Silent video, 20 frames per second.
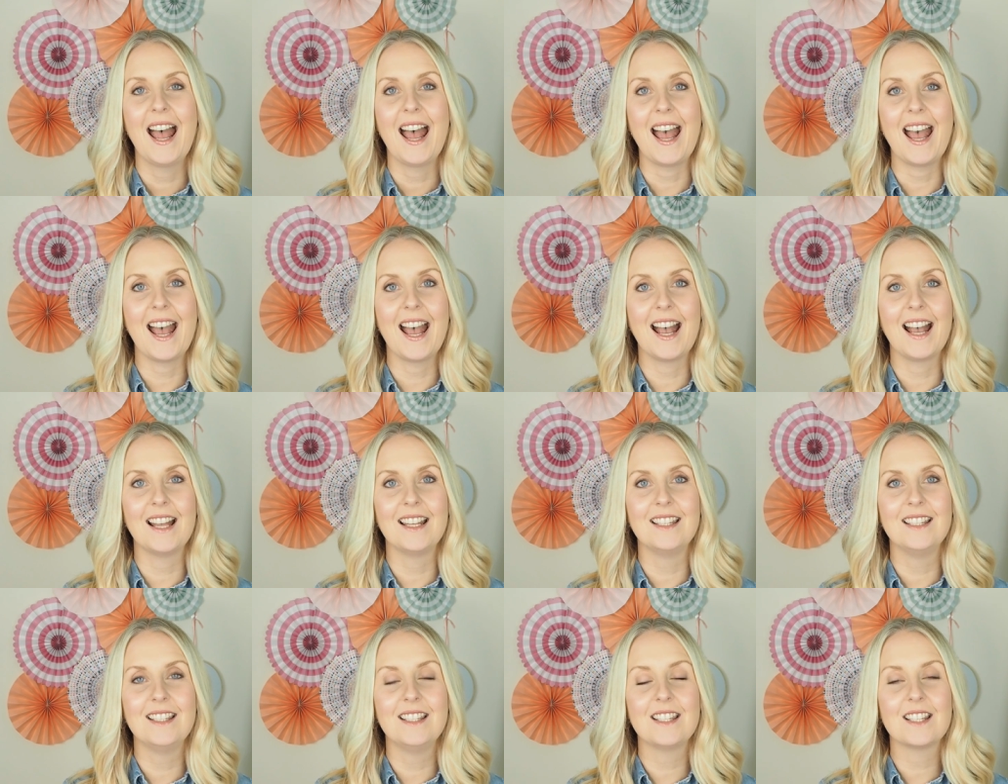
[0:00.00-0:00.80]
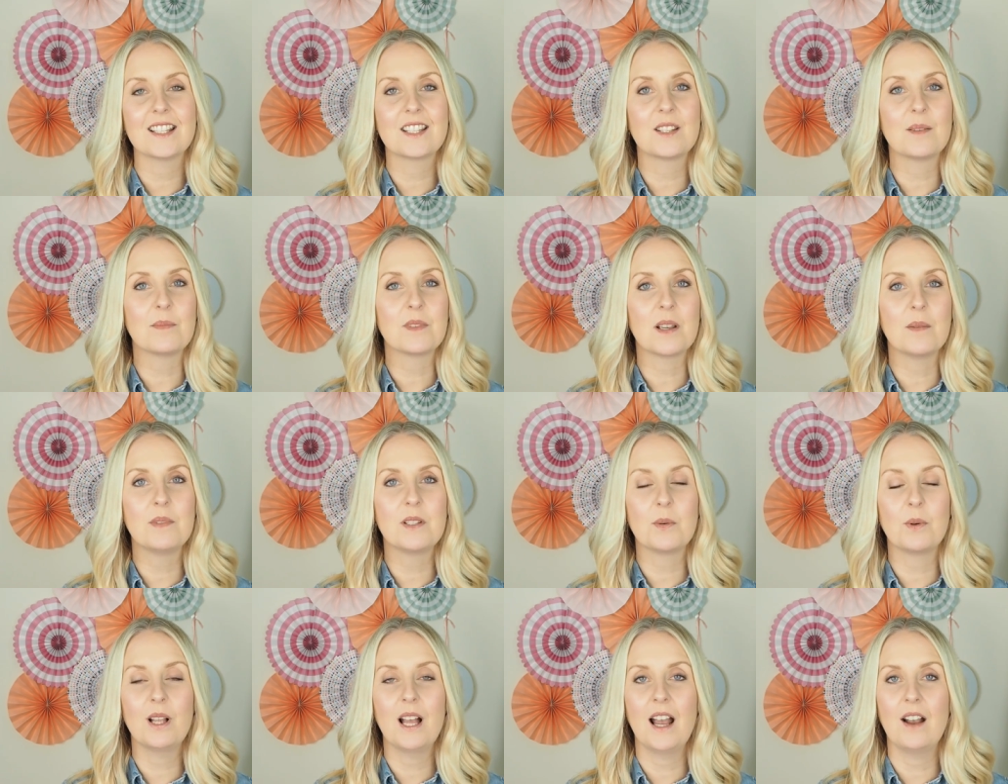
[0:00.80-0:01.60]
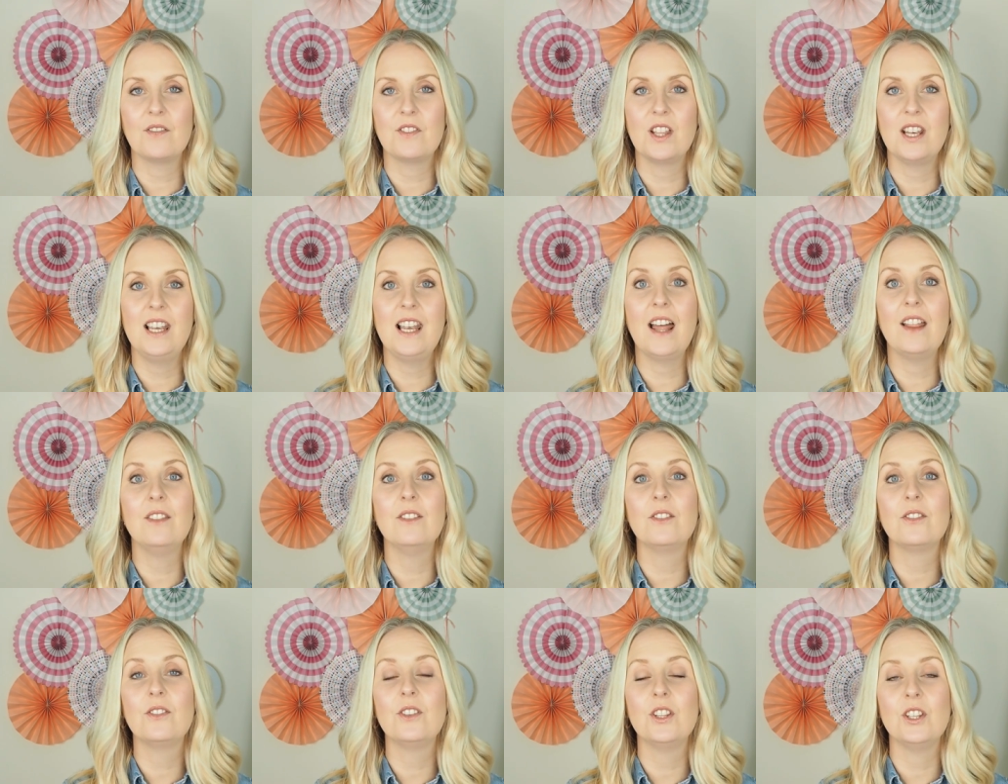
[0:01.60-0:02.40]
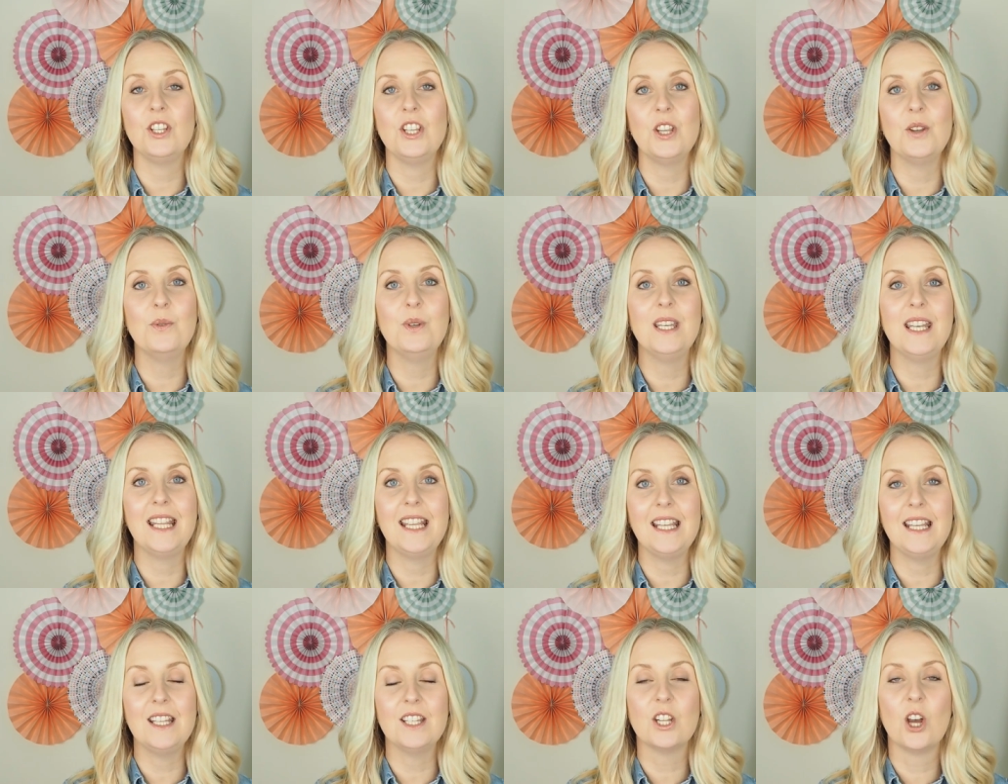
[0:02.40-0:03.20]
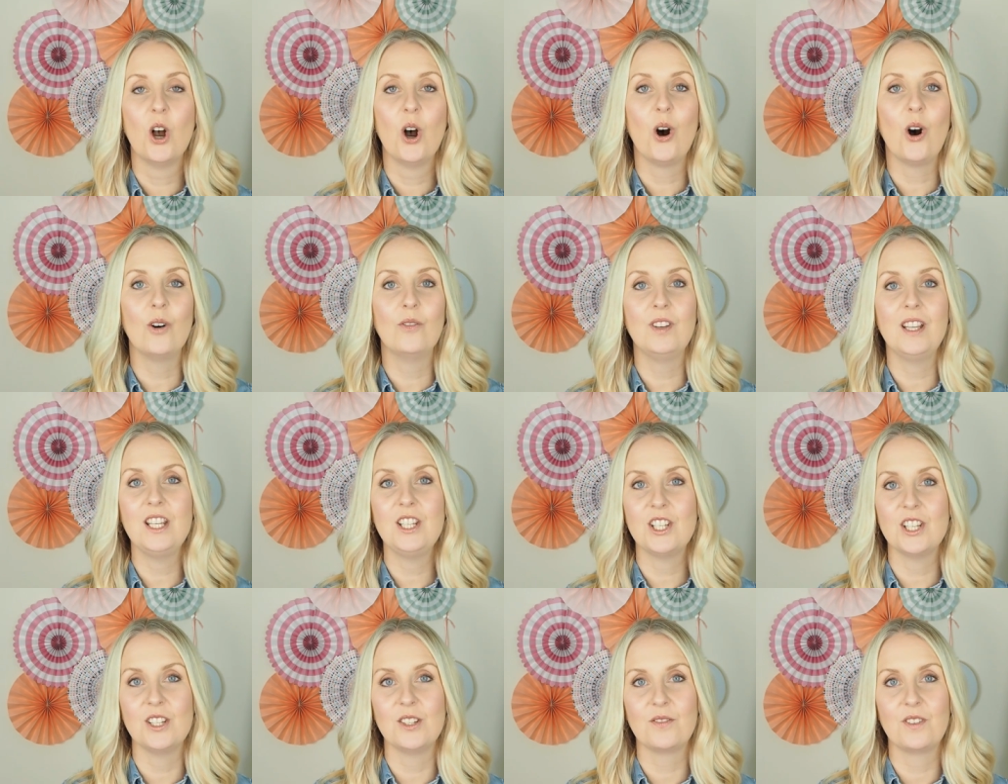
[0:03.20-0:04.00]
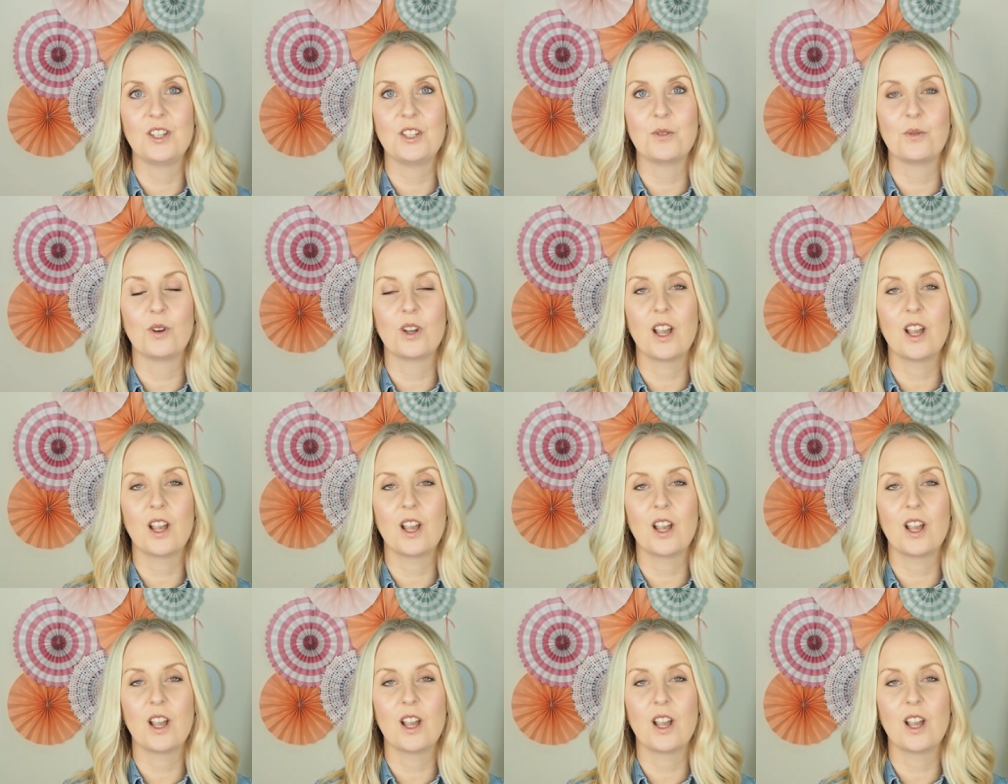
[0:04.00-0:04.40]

and sometimes it will have the length that you need of each individual